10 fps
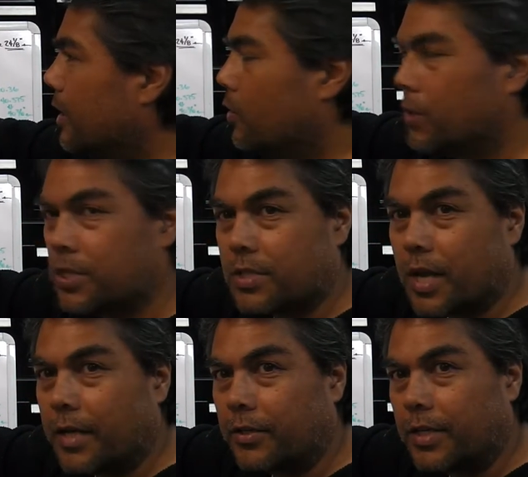which is the
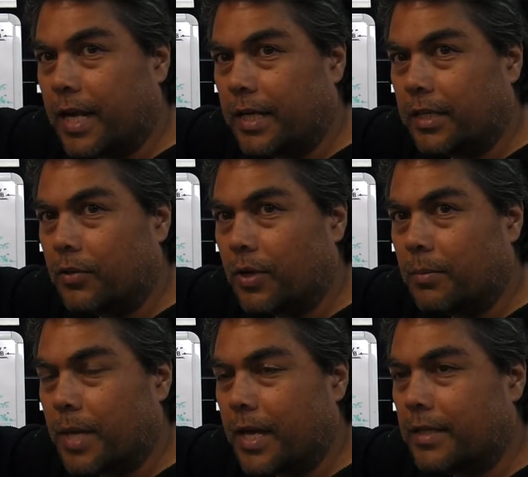180 degree
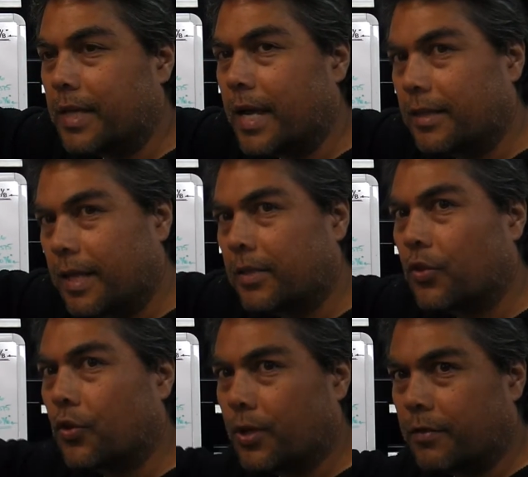bend, and then the
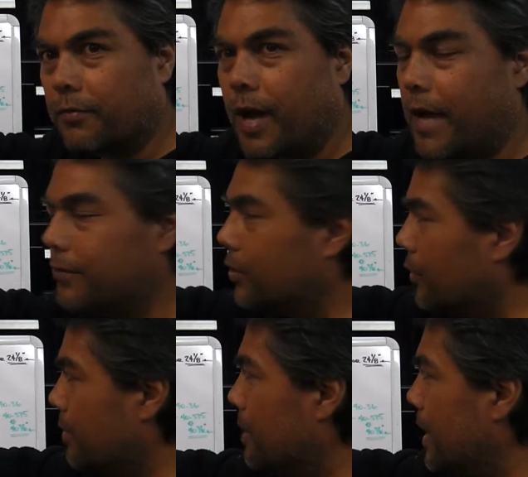35
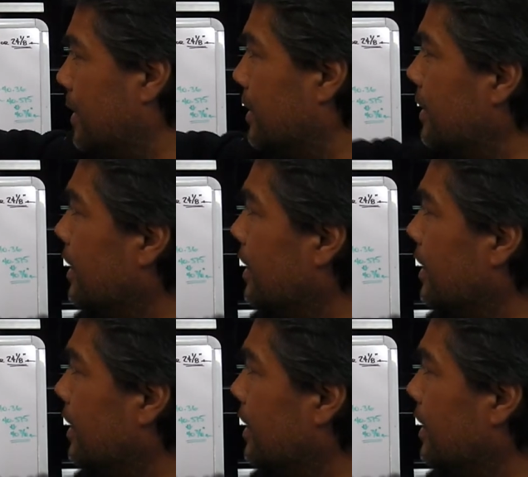degree bend.